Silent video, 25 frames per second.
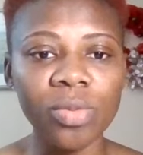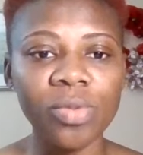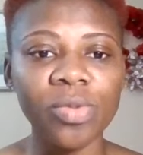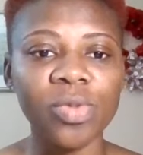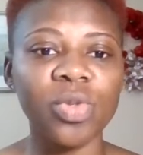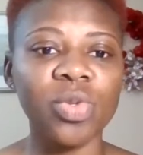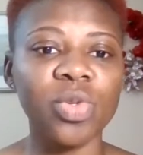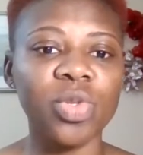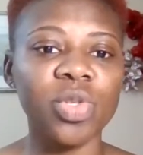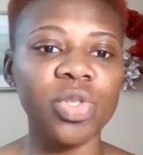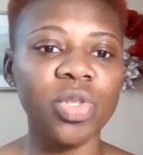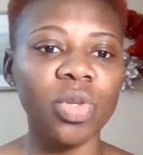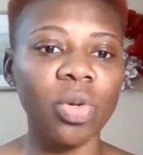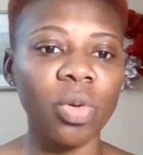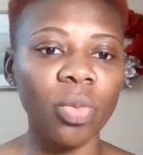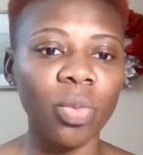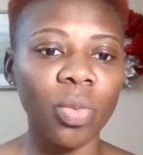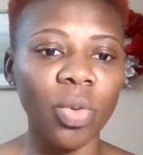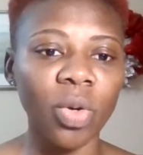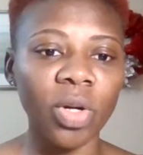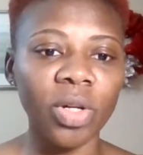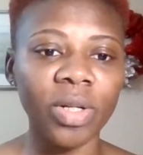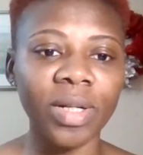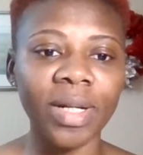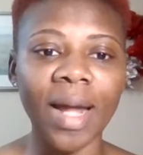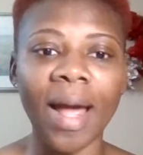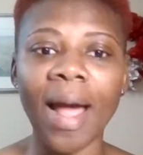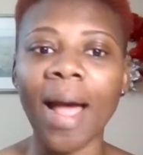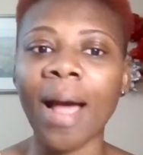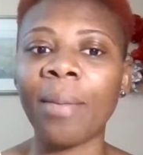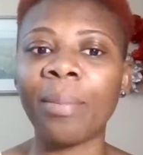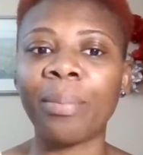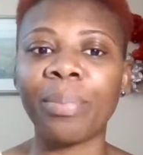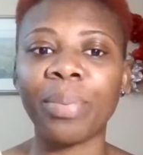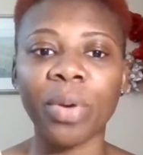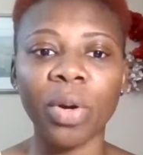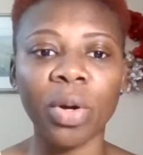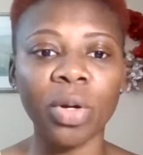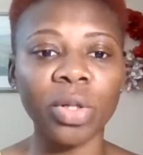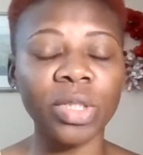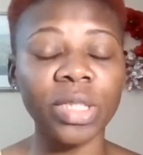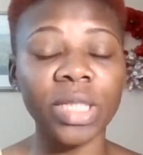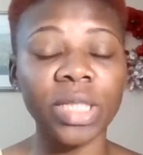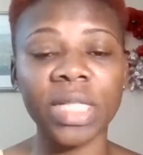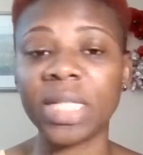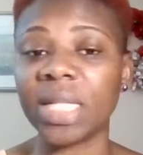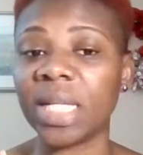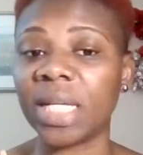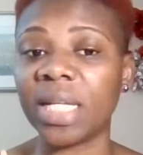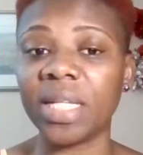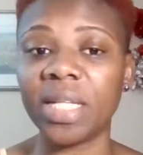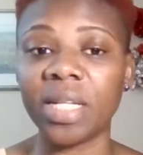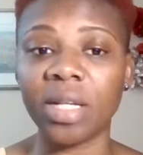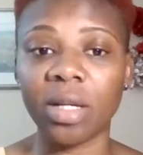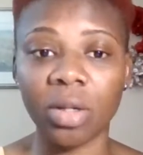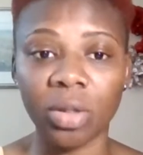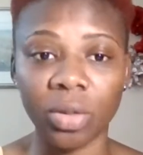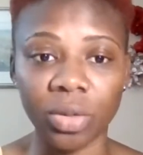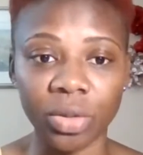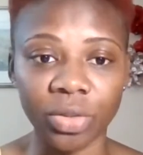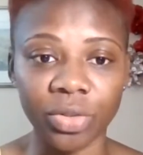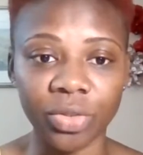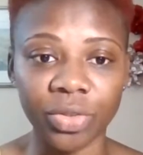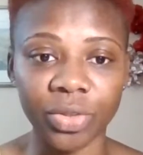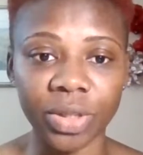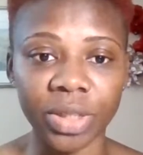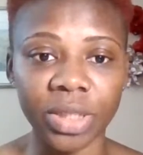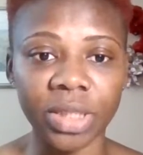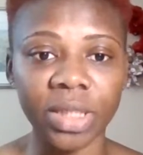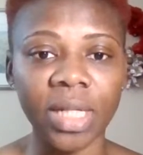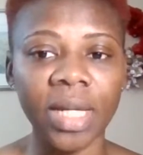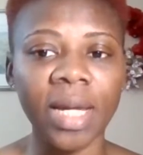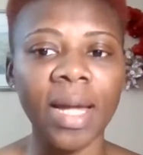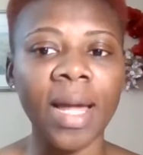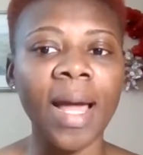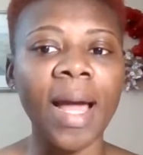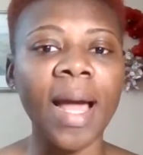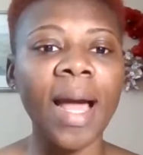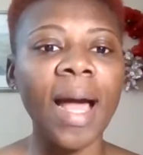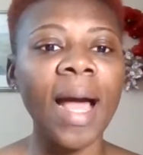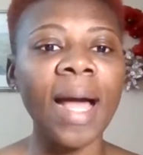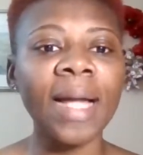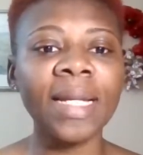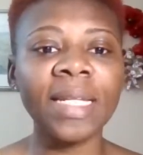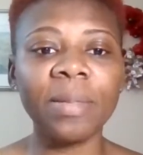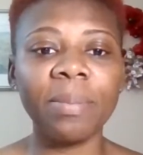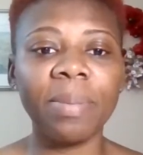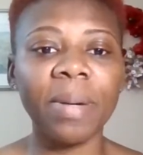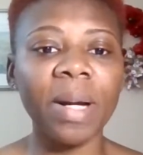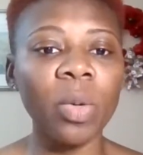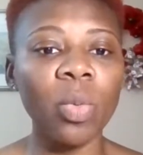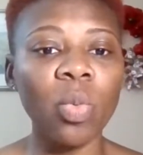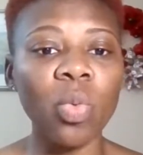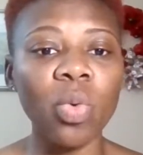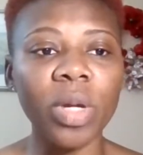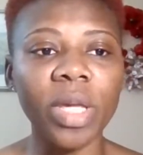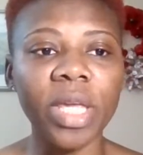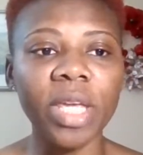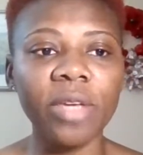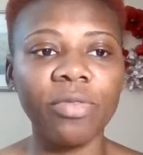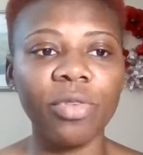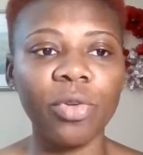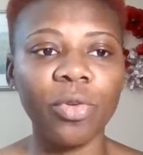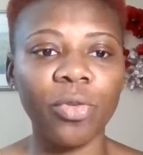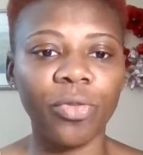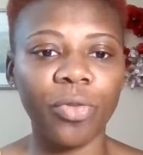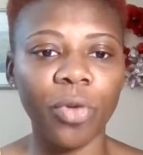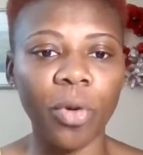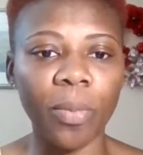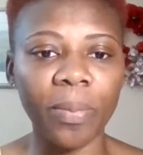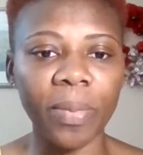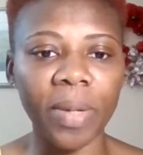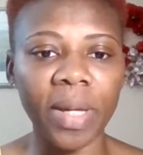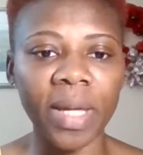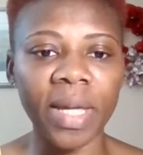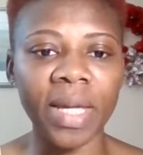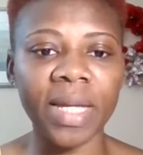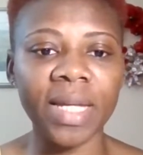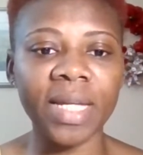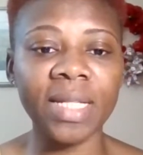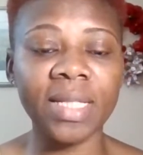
to someone abroad in any country, and the bank will give you Form A.